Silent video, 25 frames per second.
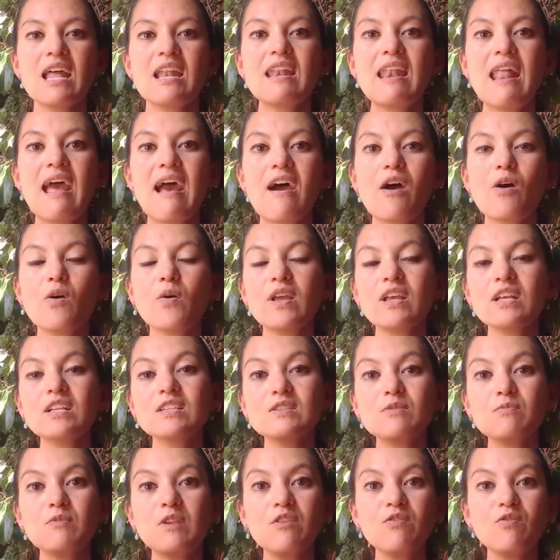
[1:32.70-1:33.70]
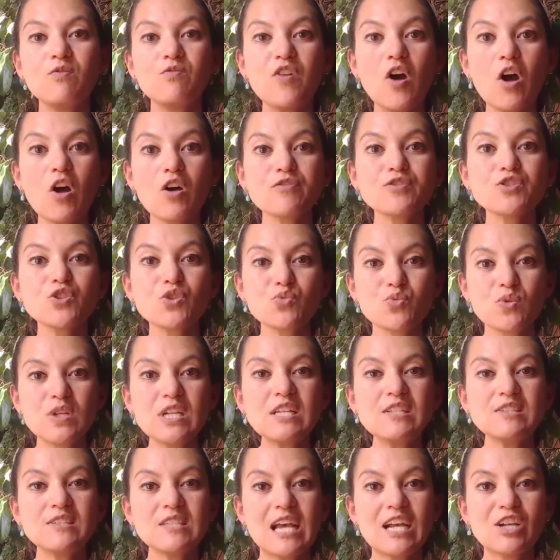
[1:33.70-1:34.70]
Now, it involves
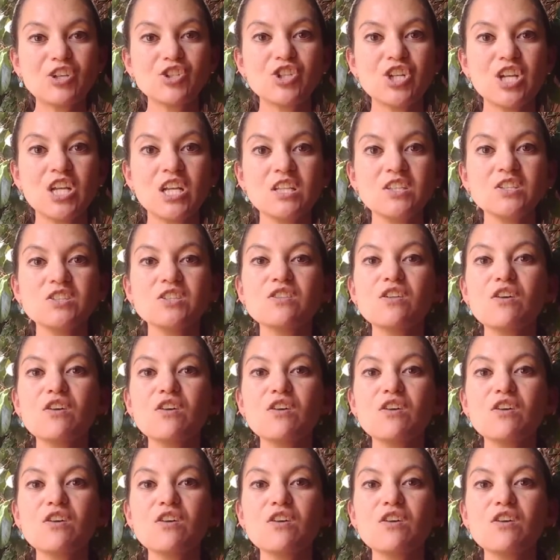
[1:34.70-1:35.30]
3 sections.